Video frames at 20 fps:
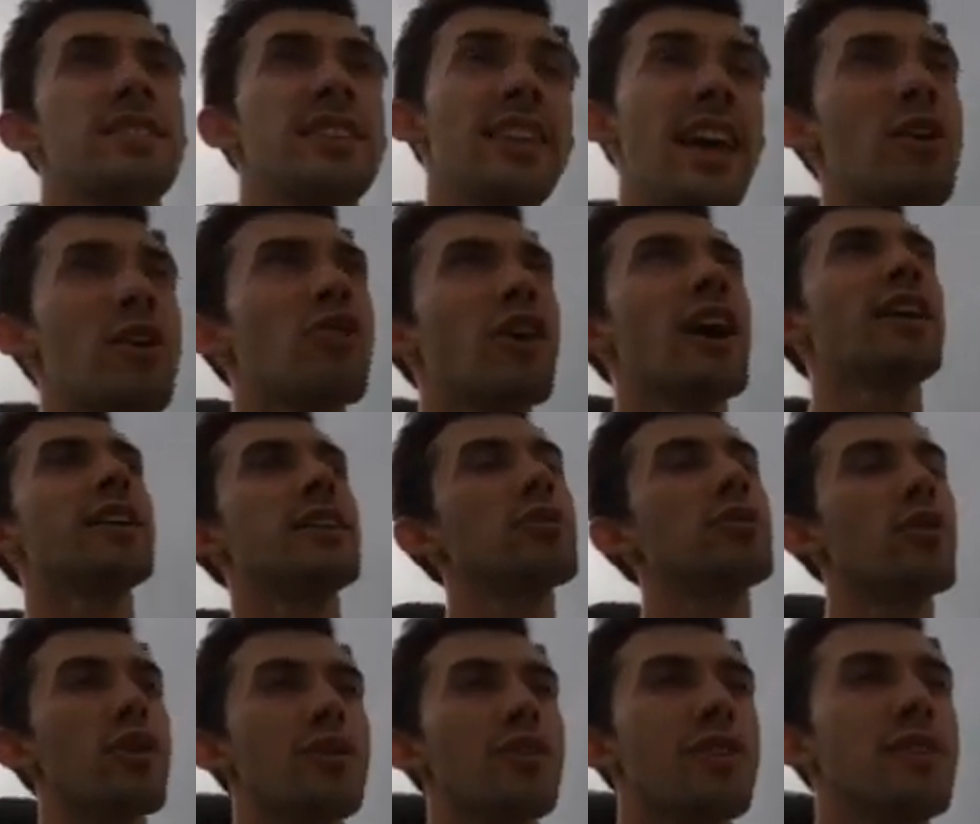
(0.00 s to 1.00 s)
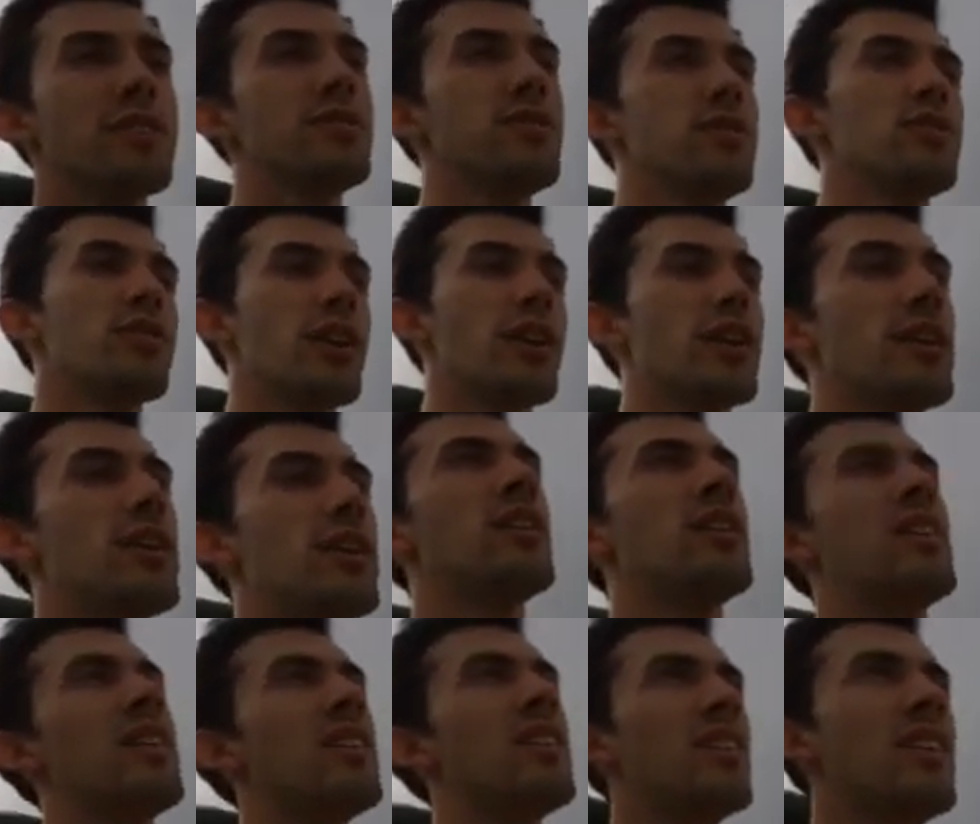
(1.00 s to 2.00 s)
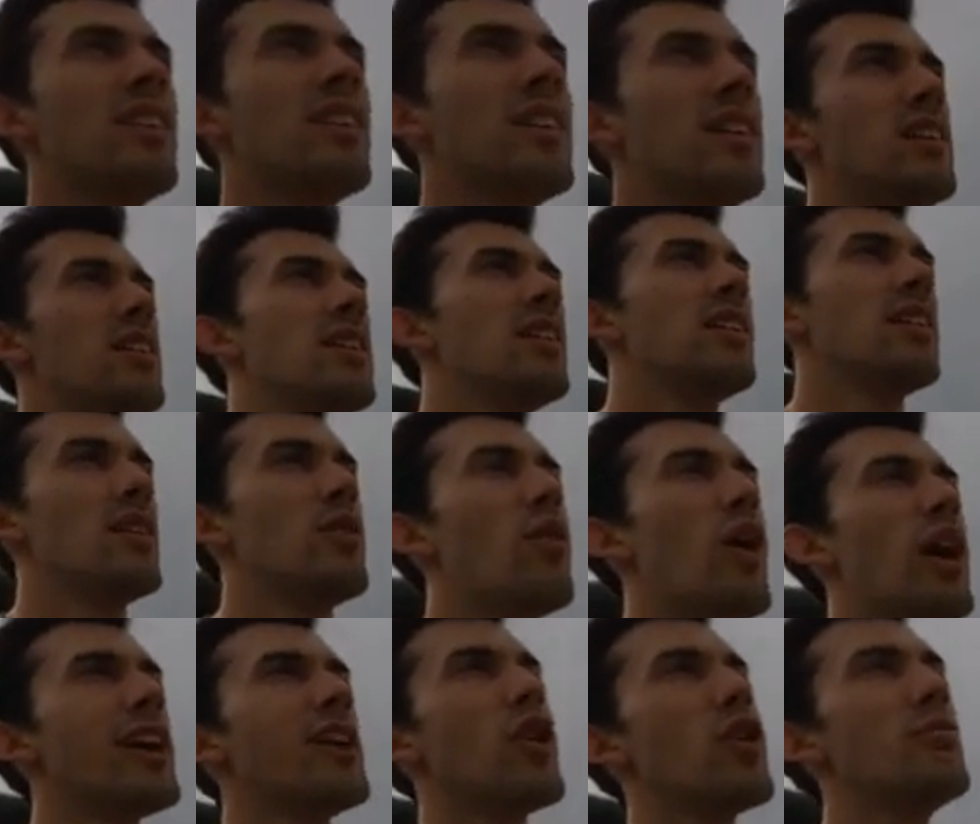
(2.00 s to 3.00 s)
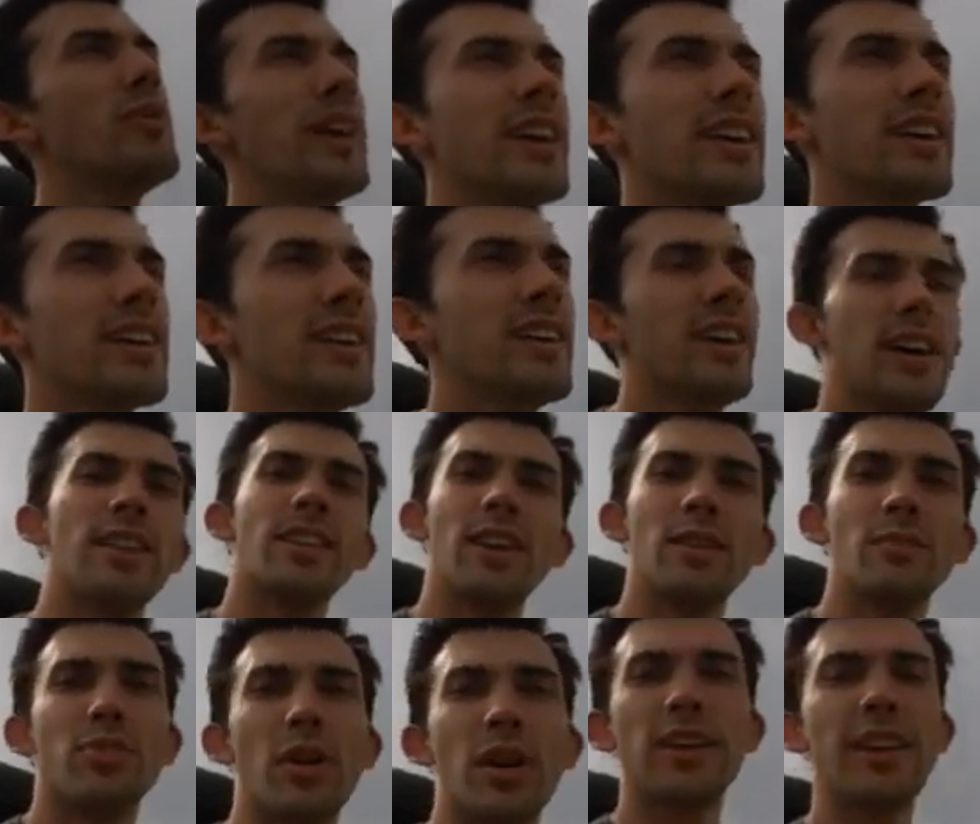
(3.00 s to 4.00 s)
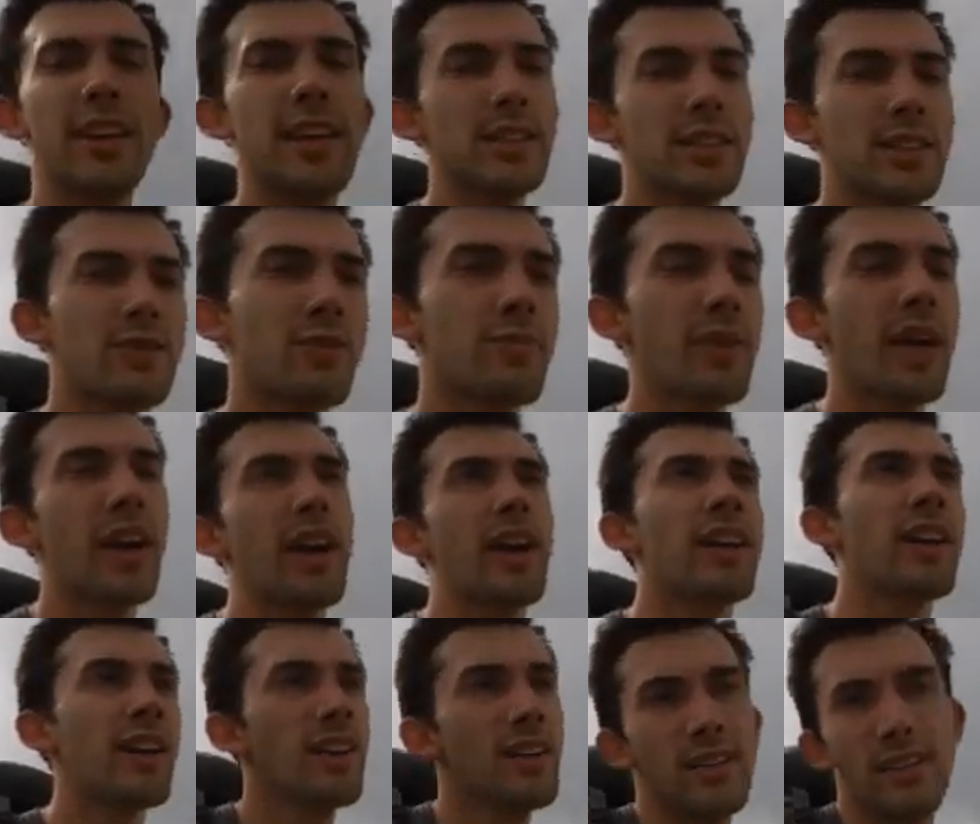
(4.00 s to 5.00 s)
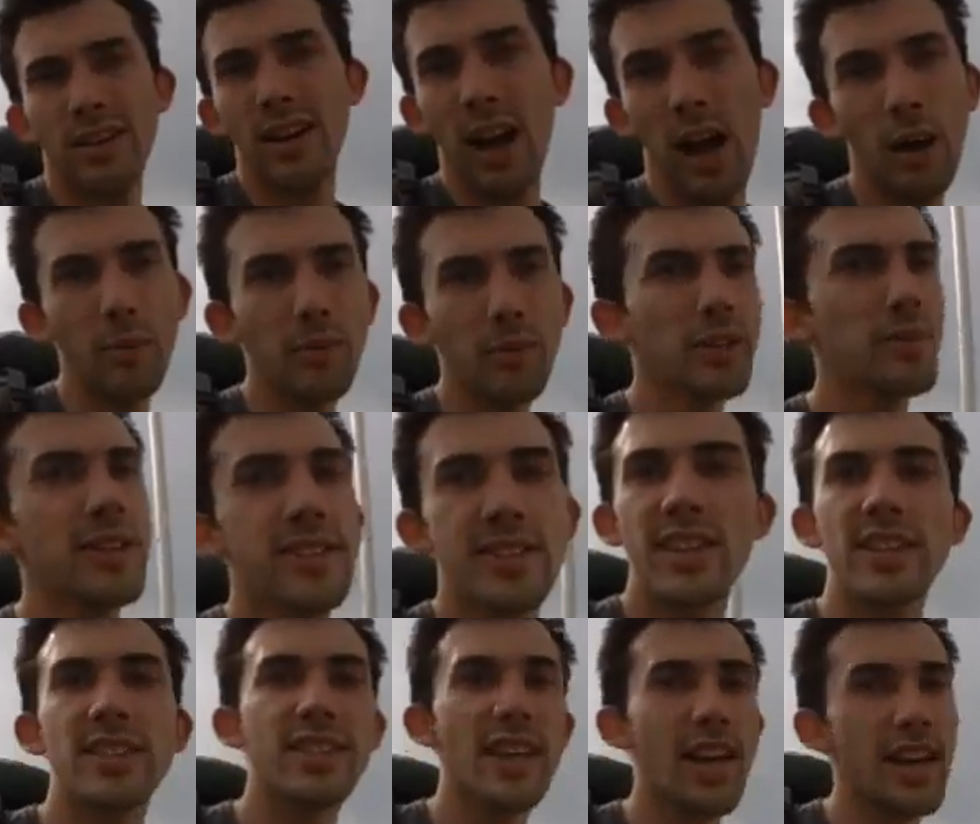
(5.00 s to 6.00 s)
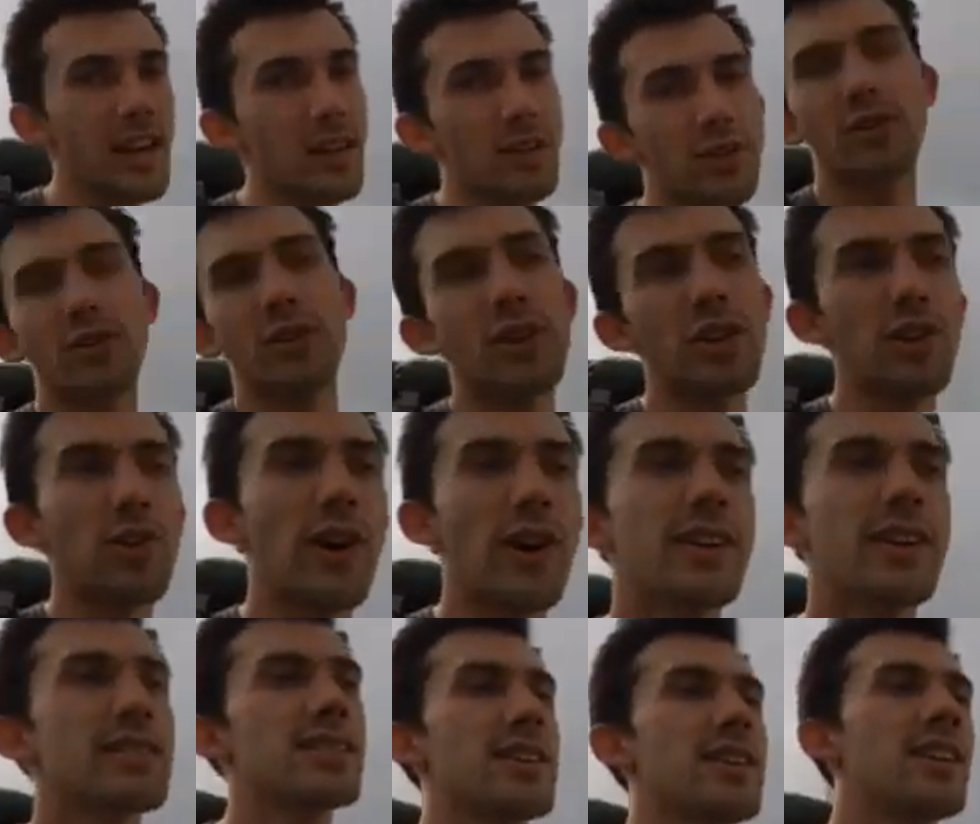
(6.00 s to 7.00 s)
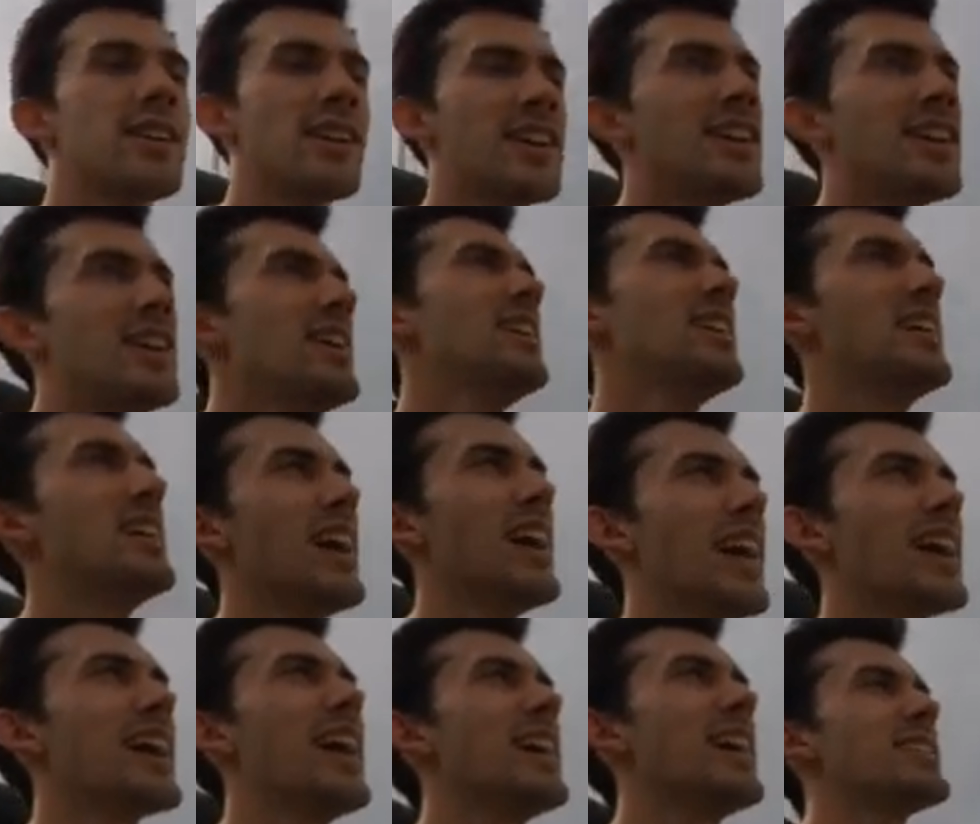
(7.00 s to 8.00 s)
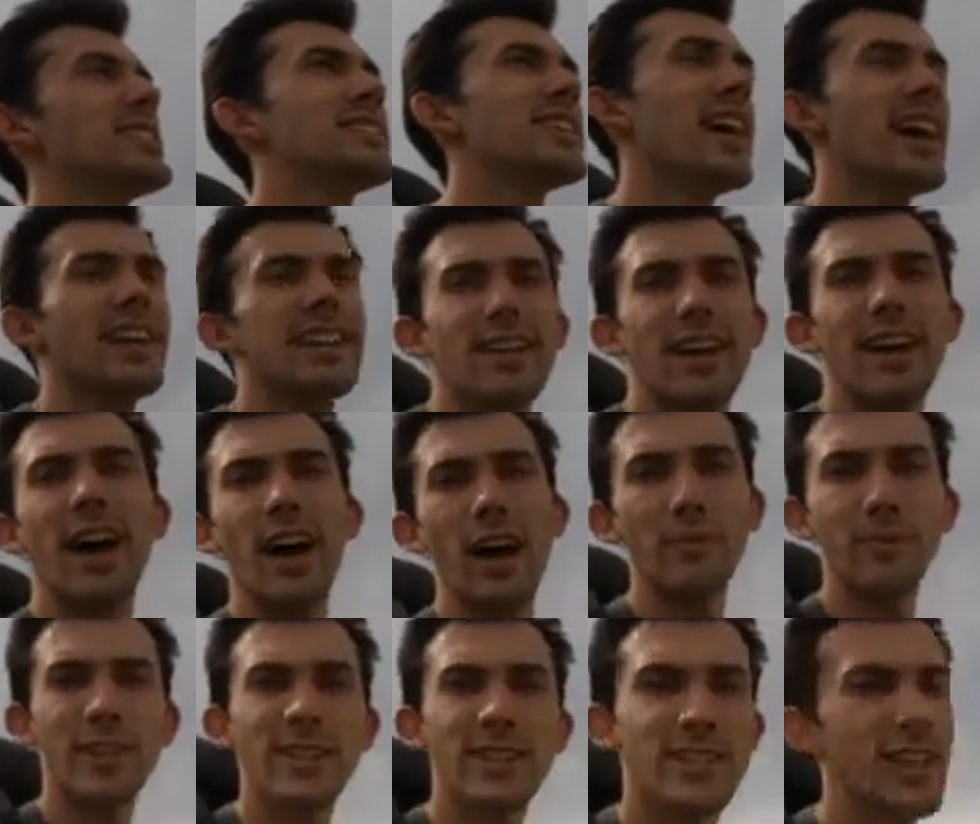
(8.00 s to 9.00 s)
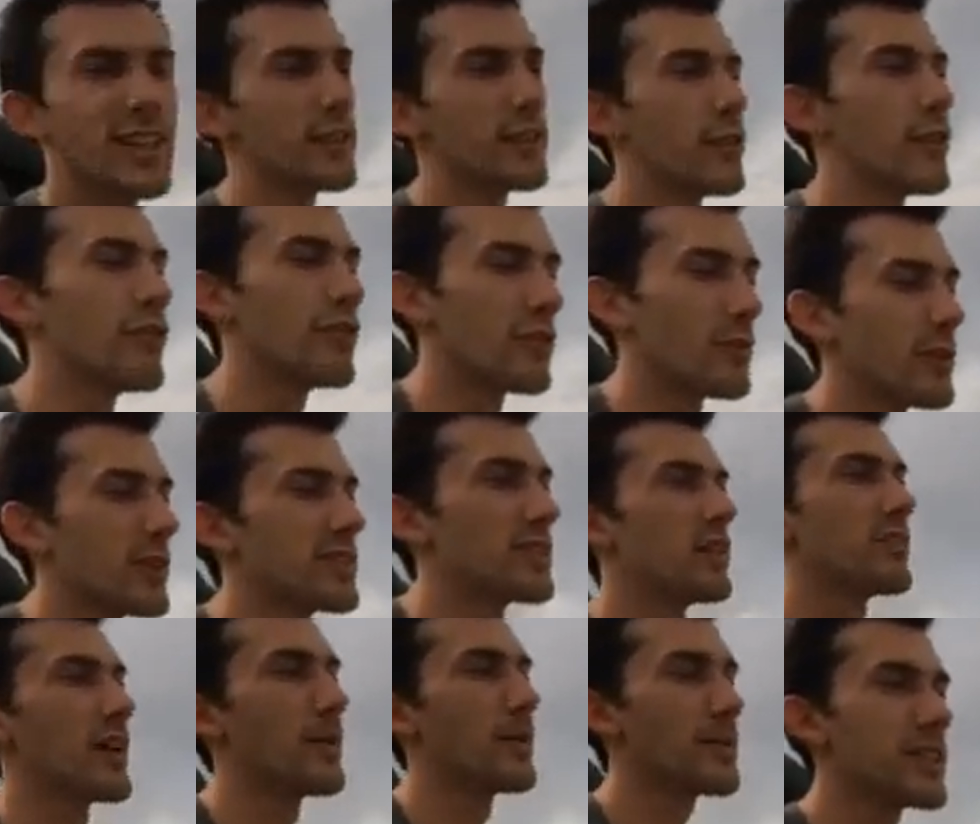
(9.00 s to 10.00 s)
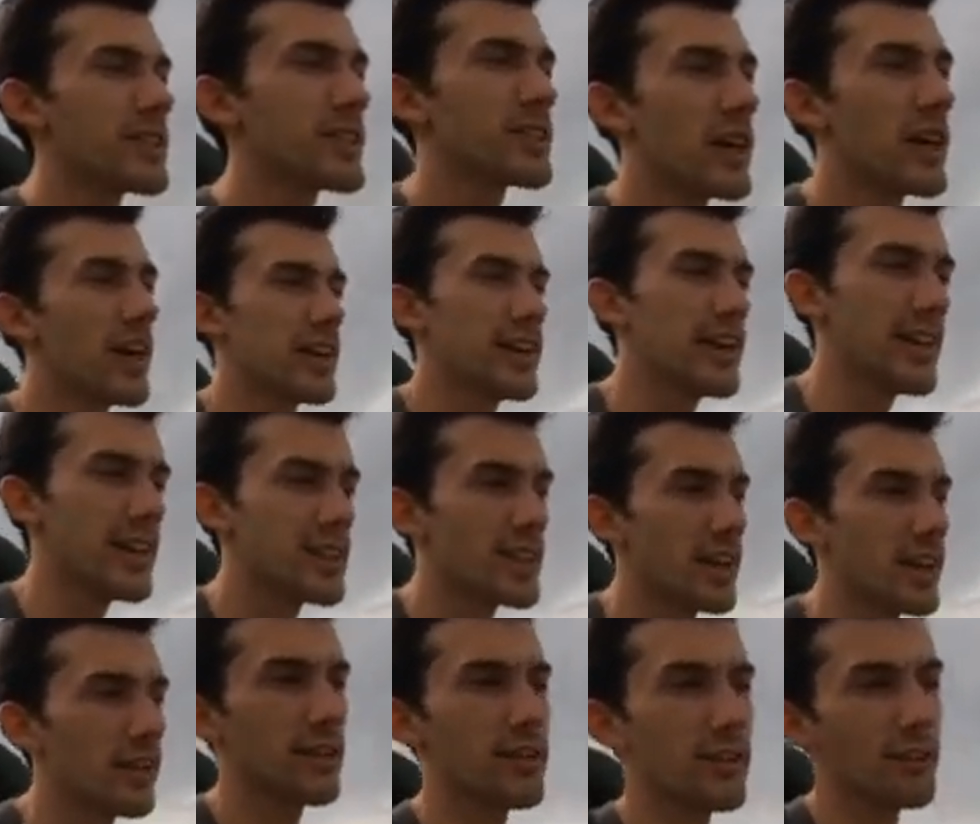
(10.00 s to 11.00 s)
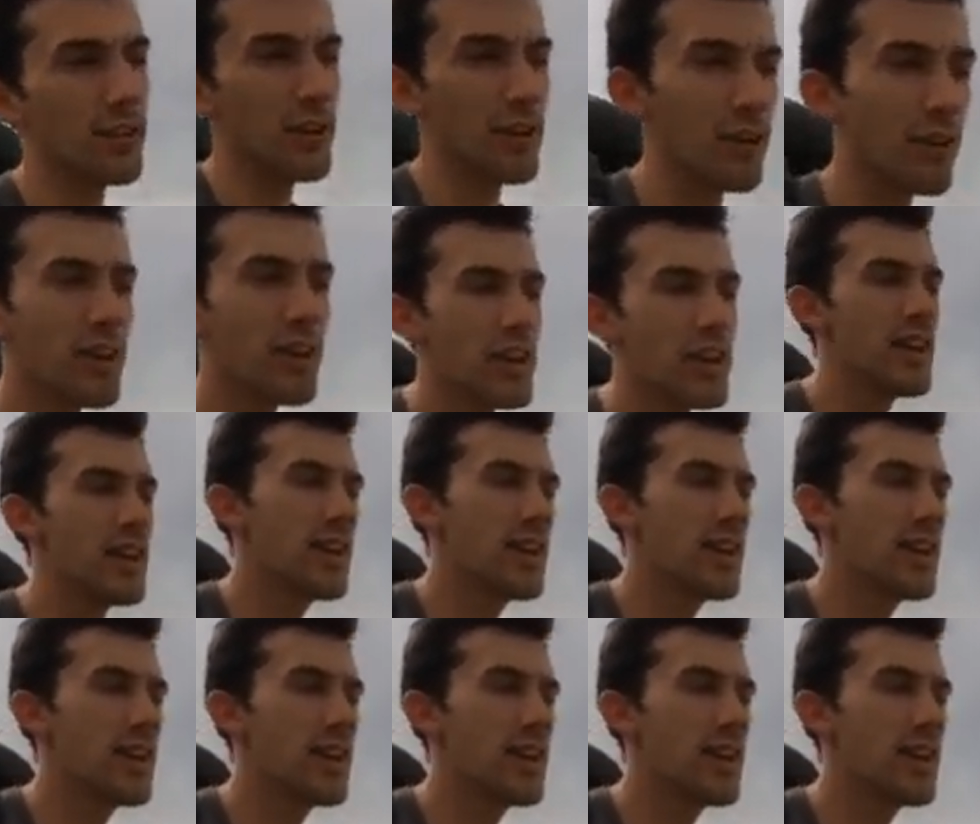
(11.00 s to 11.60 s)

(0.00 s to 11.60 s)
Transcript: Today we're heading north into Wyoming, and then probably east from there. I'm going to be zigzagging through the US. I kind of decided I'm going to set a goal for myself. I'm going to try and hitchhike through